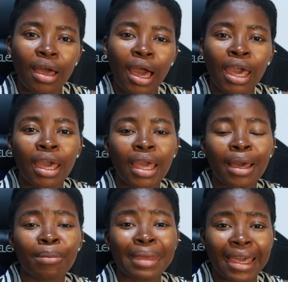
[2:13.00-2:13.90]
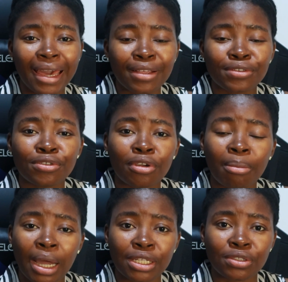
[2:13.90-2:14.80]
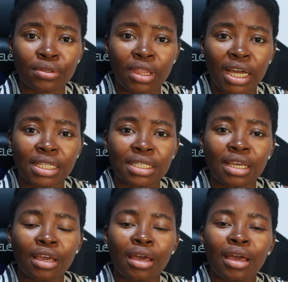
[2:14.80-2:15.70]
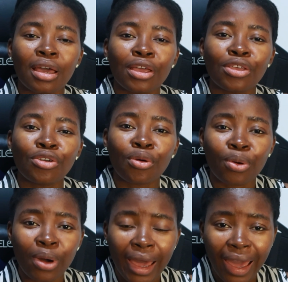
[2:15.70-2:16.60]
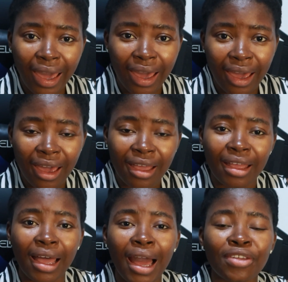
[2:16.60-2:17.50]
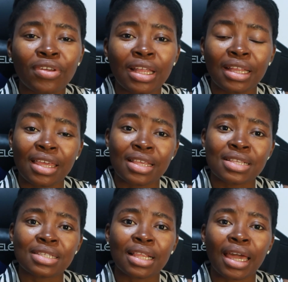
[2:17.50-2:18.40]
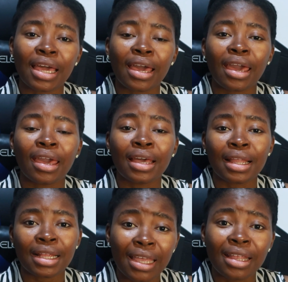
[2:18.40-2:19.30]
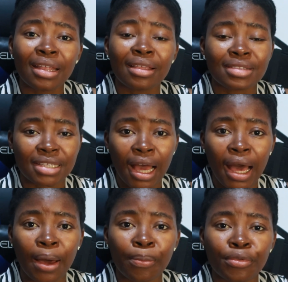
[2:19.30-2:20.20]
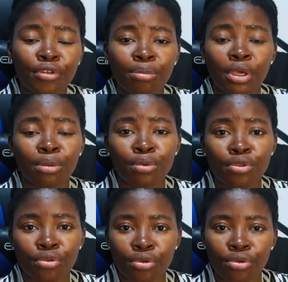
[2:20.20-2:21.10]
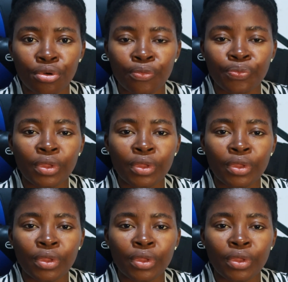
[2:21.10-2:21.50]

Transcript: I am here to remind you that your hair actually needs like a clean scalp to be able to grow